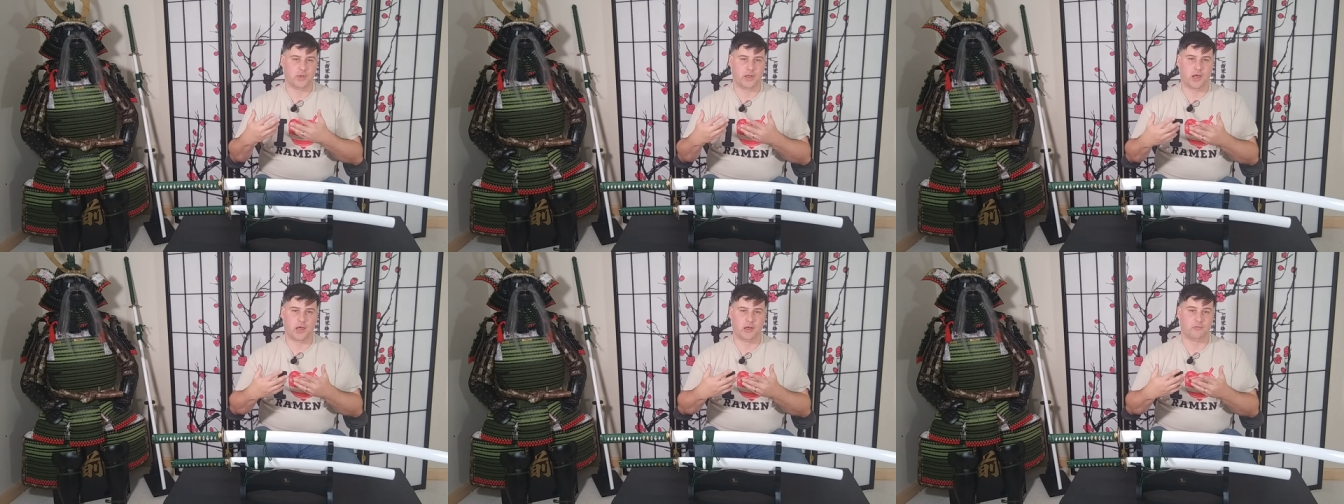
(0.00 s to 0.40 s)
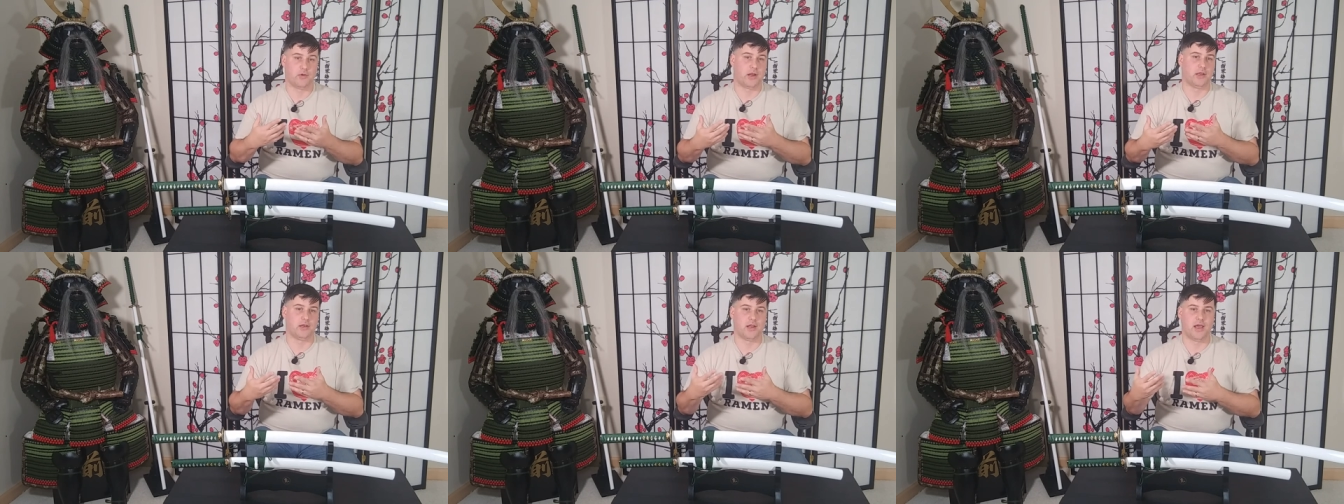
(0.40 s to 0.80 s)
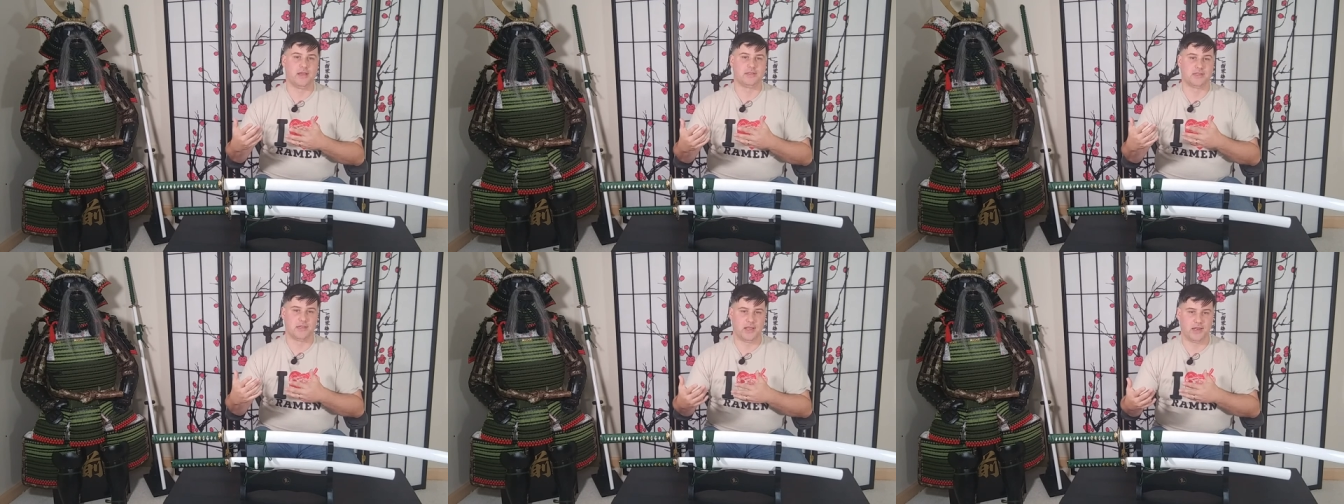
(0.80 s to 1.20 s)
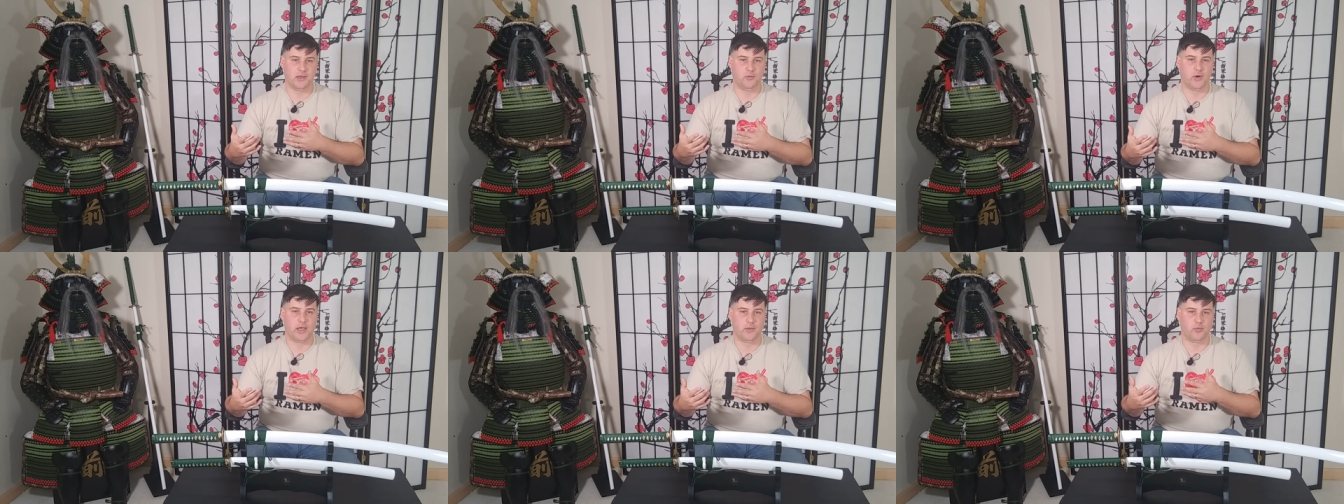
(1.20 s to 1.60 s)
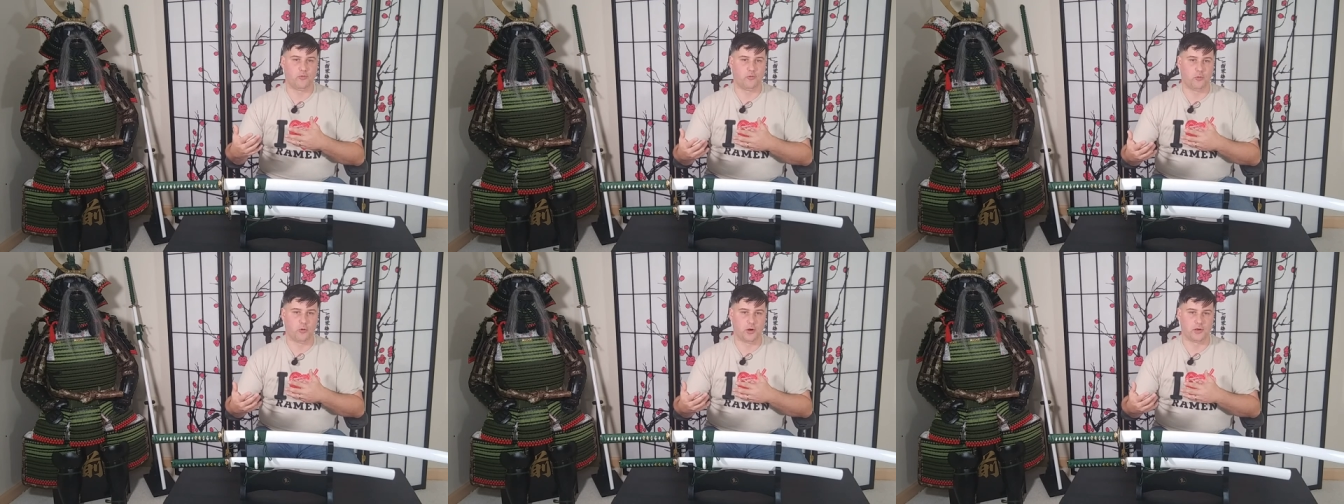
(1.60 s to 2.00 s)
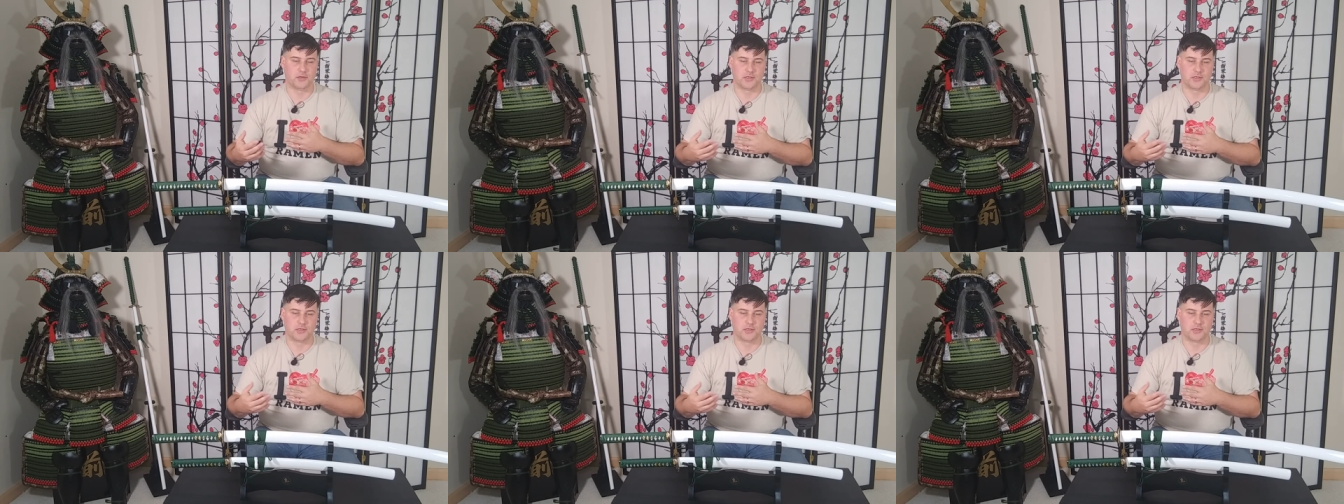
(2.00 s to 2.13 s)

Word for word: uh, recognize in any way before.